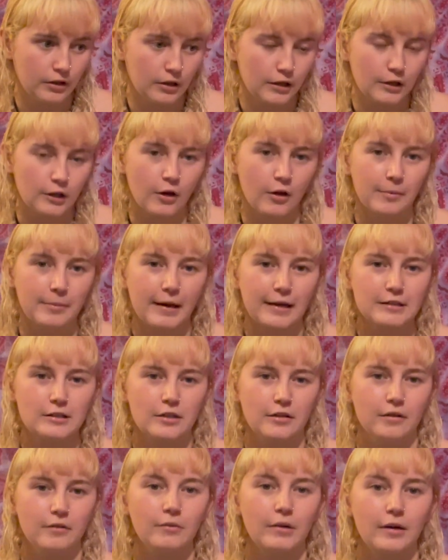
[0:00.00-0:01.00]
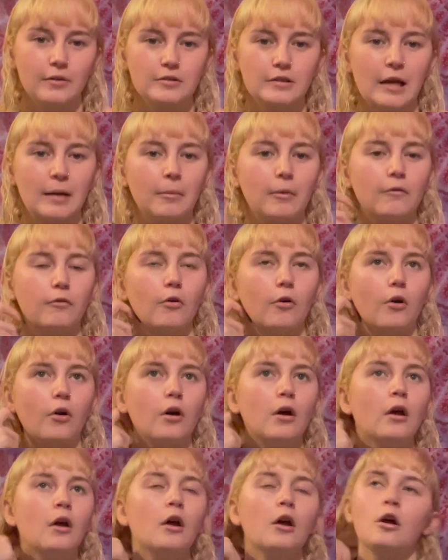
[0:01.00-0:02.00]
going back to what I was saying before,
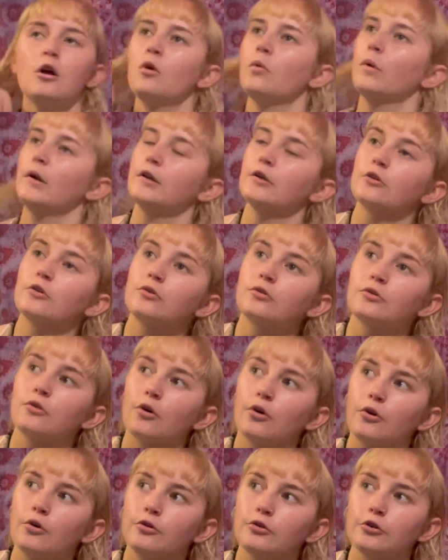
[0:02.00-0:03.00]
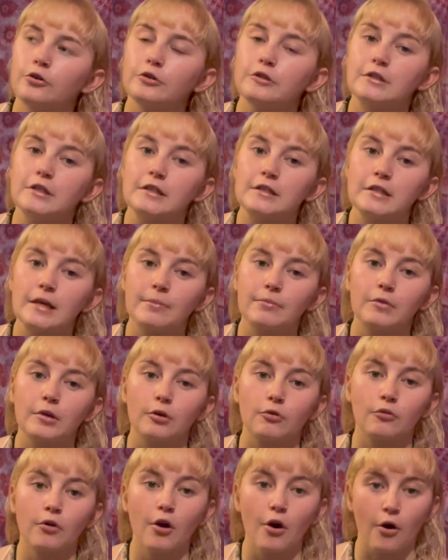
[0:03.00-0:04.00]
when you know you did
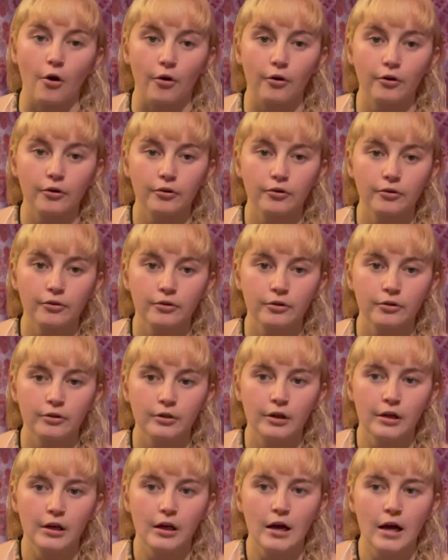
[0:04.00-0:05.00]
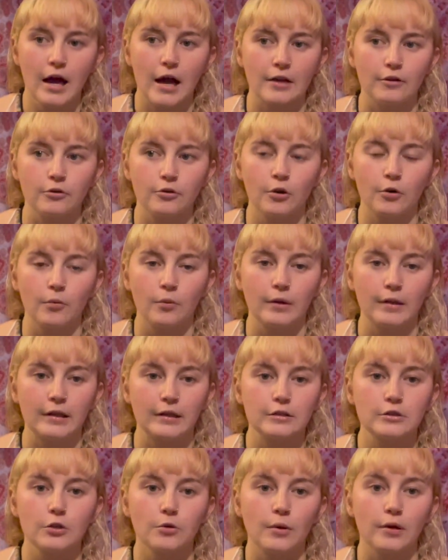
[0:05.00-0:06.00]
something wrong and you're not
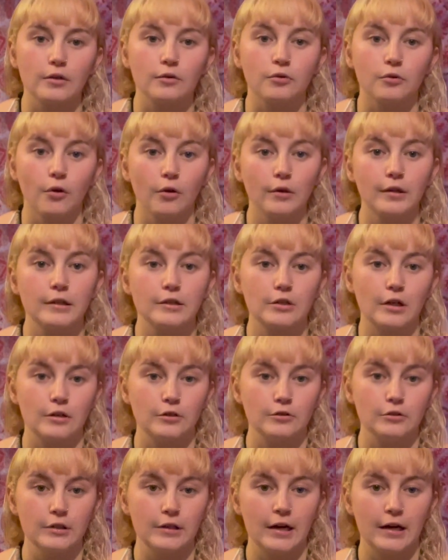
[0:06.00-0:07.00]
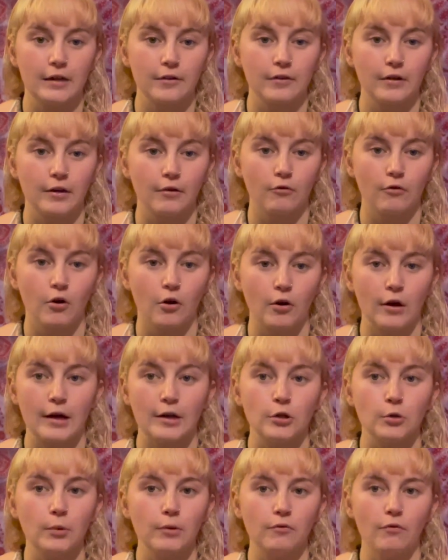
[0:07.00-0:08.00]
willing to acknowledge that you did anything wrong
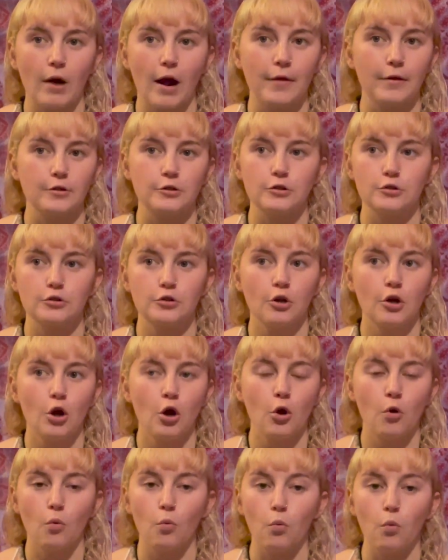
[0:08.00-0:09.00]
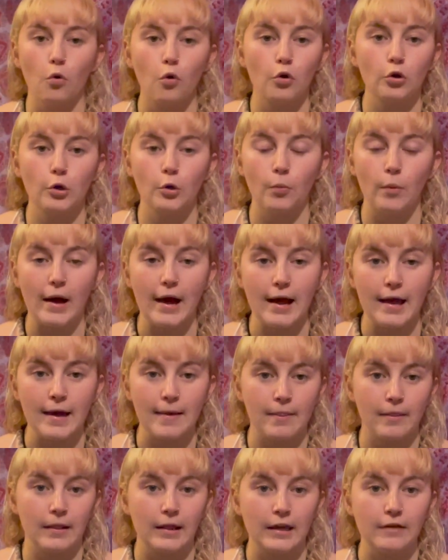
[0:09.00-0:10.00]
and you would rather just walk away
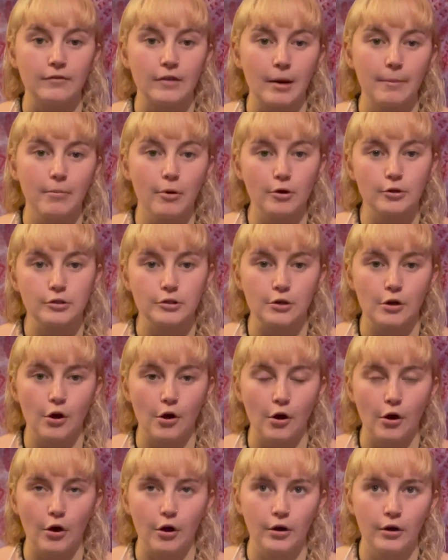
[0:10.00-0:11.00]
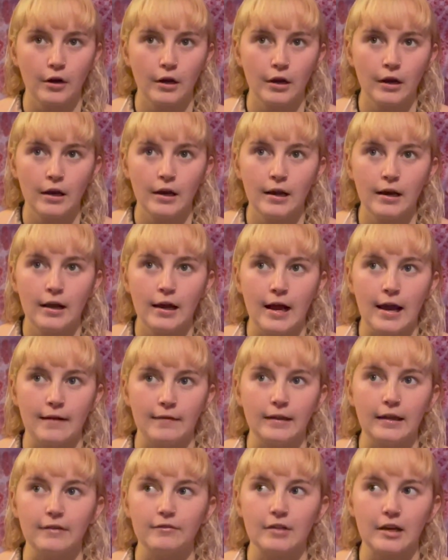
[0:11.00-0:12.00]
and leave that person hurt
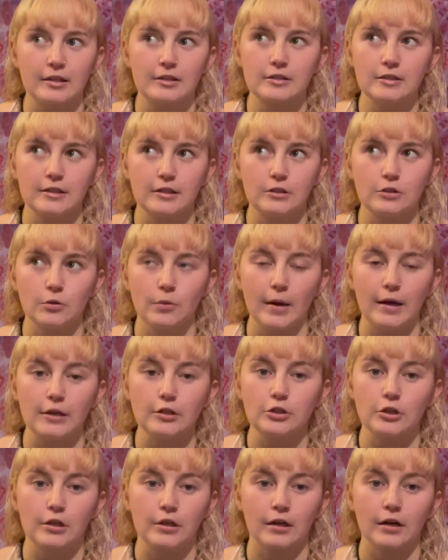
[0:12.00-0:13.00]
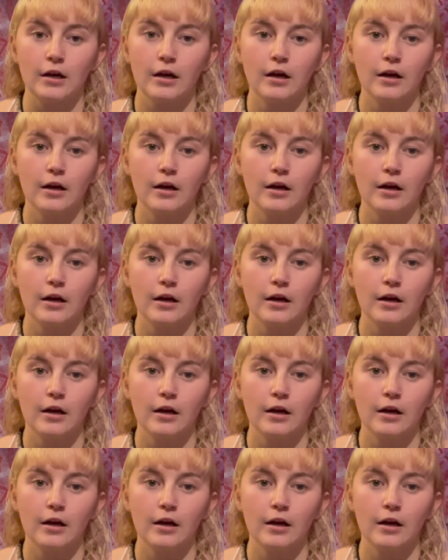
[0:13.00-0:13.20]
and leave that situation